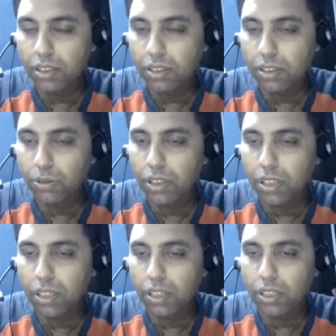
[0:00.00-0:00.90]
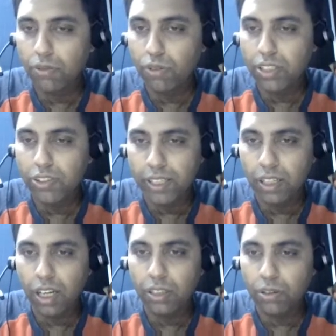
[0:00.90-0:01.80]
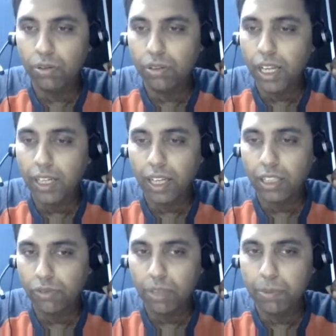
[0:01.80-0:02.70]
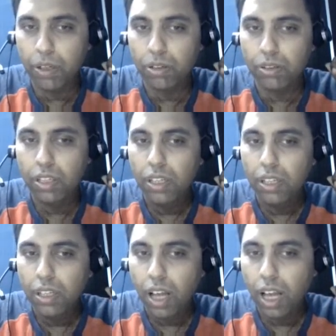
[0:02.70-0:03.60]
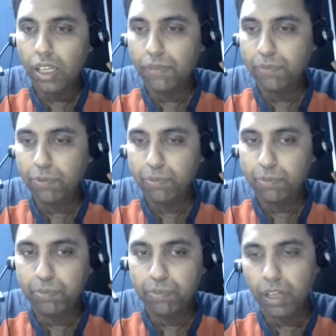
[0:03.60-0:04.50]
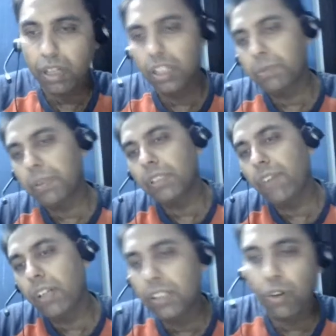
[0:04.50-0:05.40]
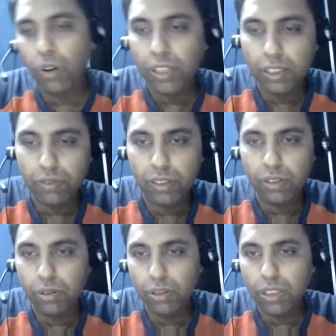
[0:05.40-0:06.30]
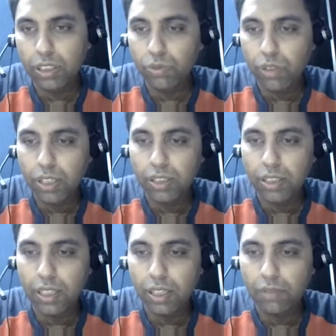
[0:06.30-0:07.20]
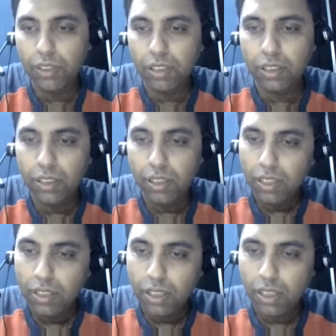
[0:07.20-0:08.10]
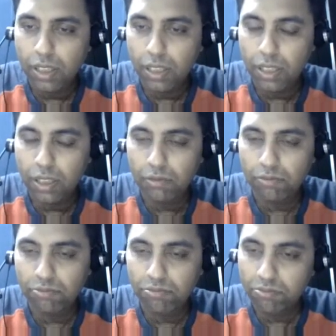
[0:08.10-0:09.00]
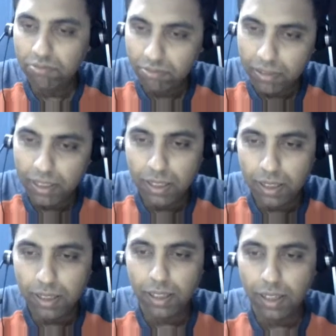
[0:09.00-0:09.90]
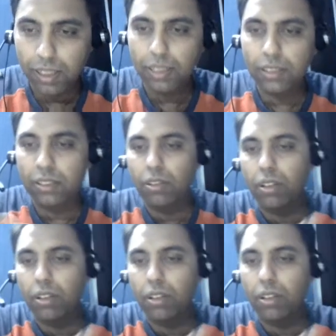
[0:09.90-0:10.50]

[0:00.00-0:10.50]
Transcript: to the word training, I know that as well because I have specified the context window. So these words, they are within uh, a distance of